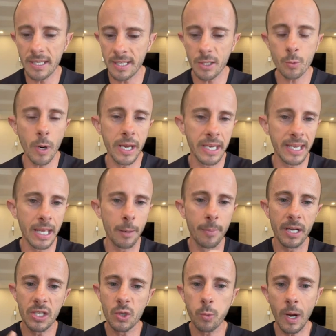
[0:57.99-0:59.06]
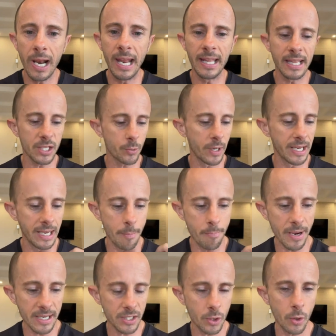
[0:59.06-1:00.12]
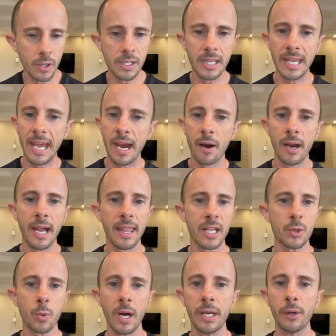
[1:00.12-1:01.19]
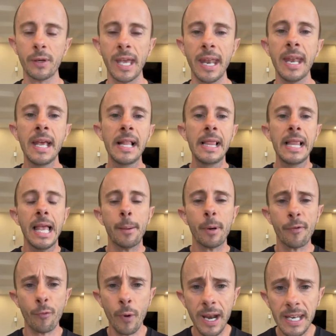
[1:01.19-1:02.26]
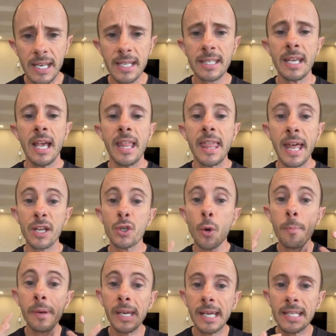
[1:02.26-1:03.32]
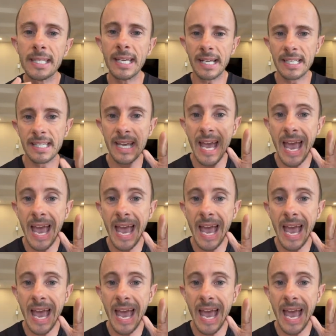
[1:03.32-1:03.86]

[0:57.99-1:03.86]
That's why you get a bit of swelling. That's why you get pus going to the area. That's why you get a bit of redness. That is omega-6